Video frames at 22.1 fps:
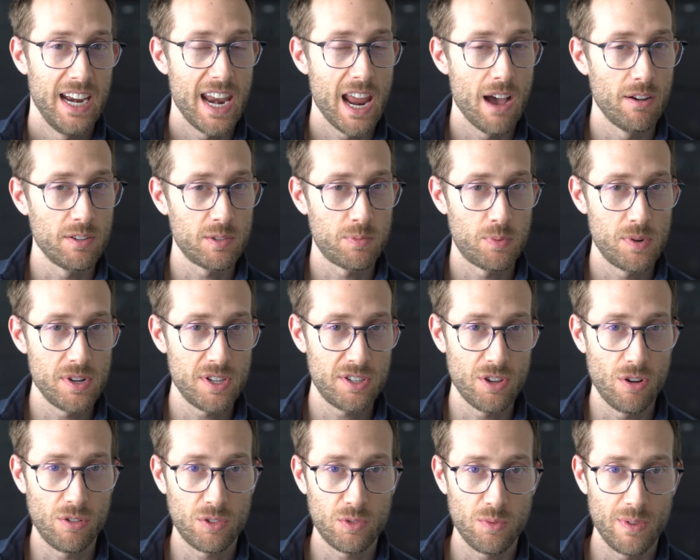Now I was pretty
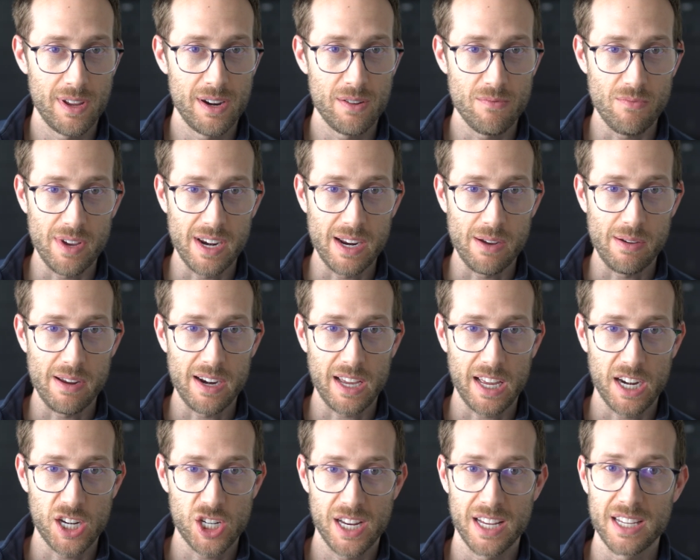stoked when, when, I, when
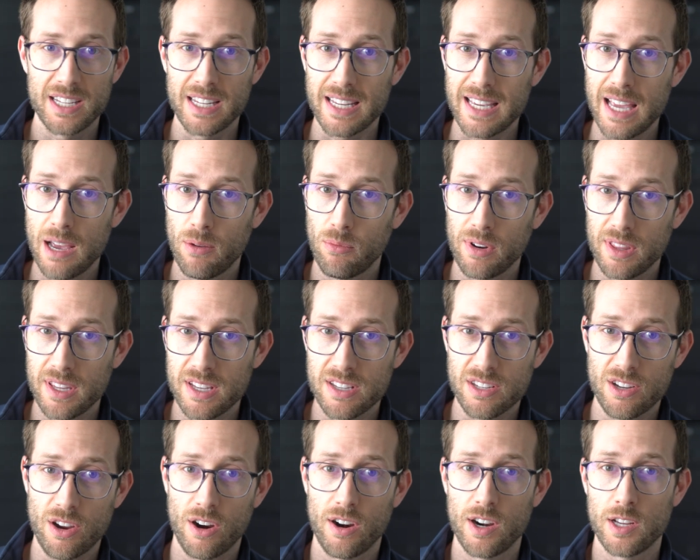I got a chance to get one of
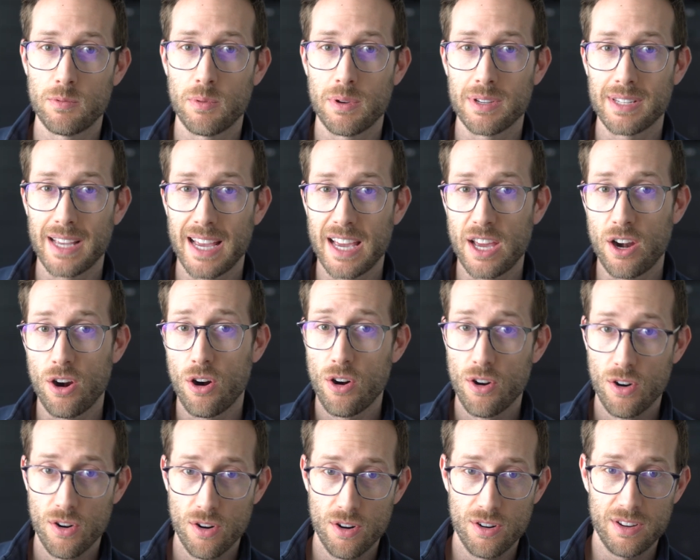these cards because I had
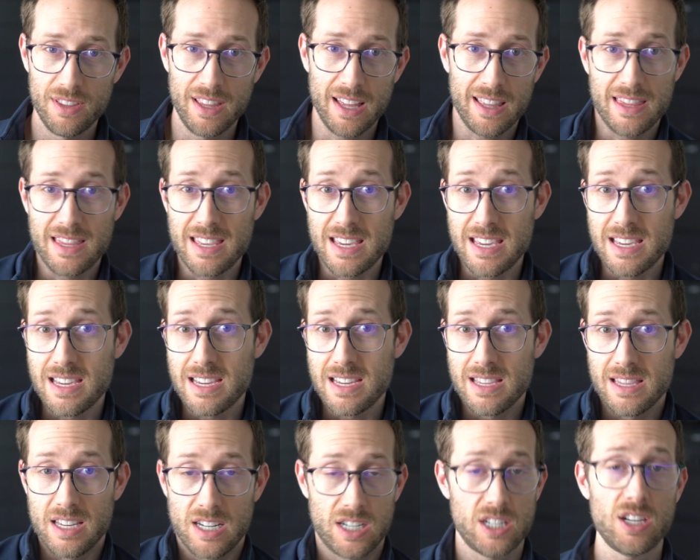heard that
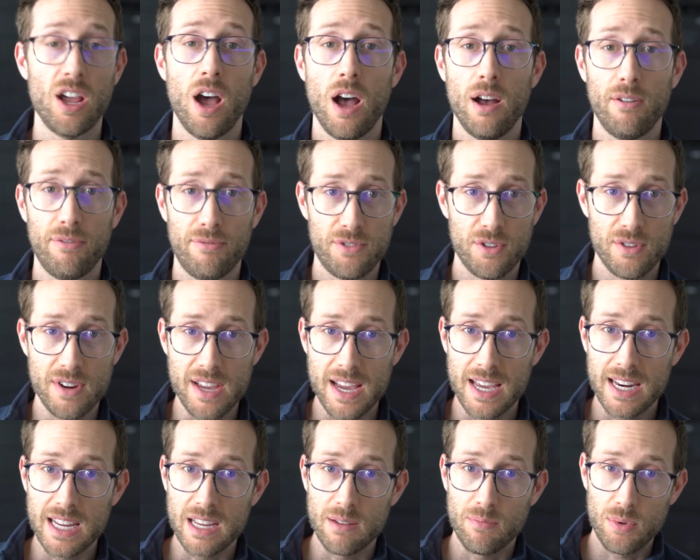the, the TUF
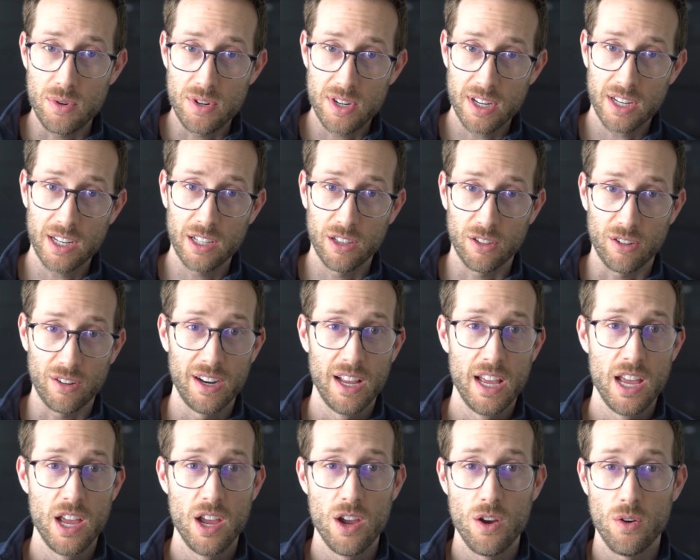thirty eighty in particular
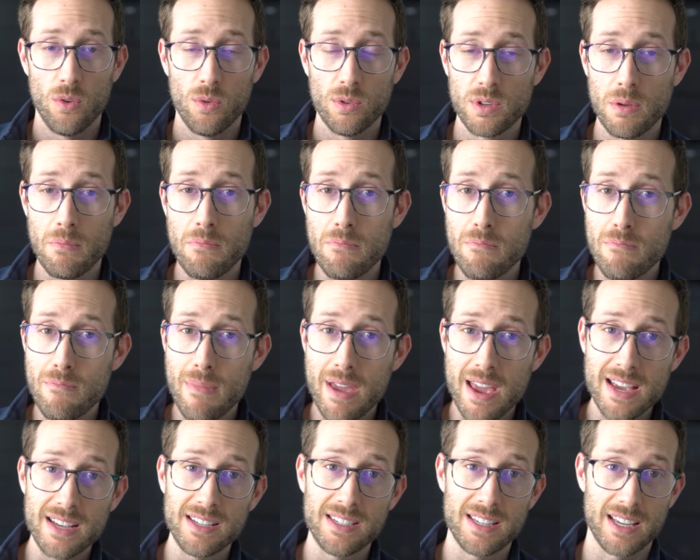was
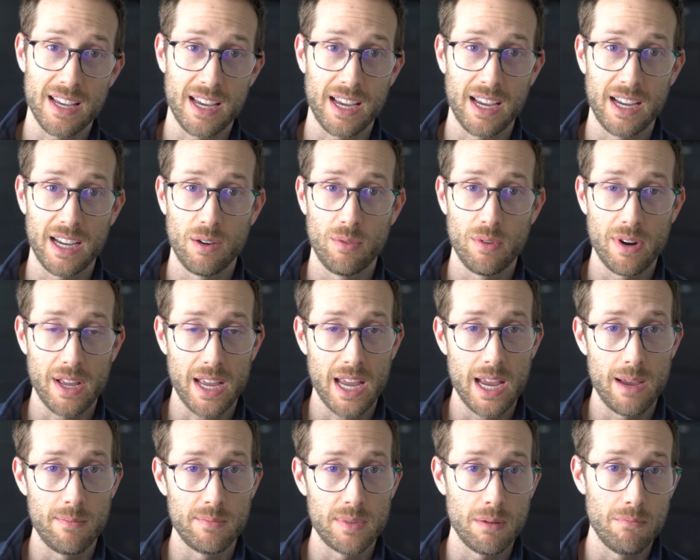amazing when it
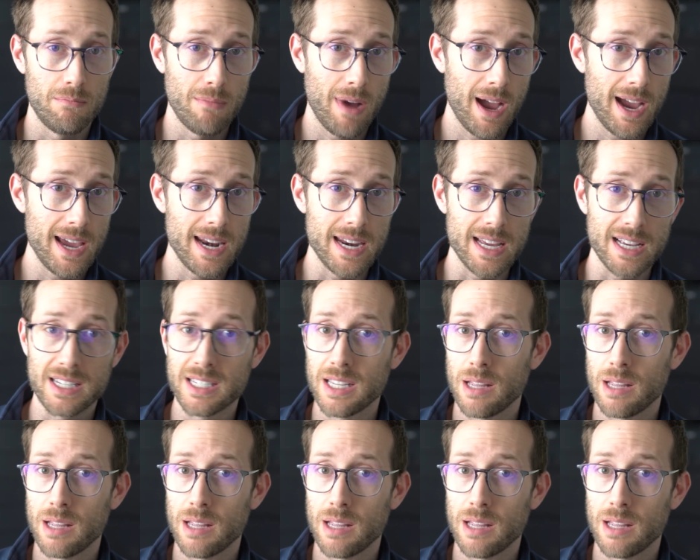came to mining,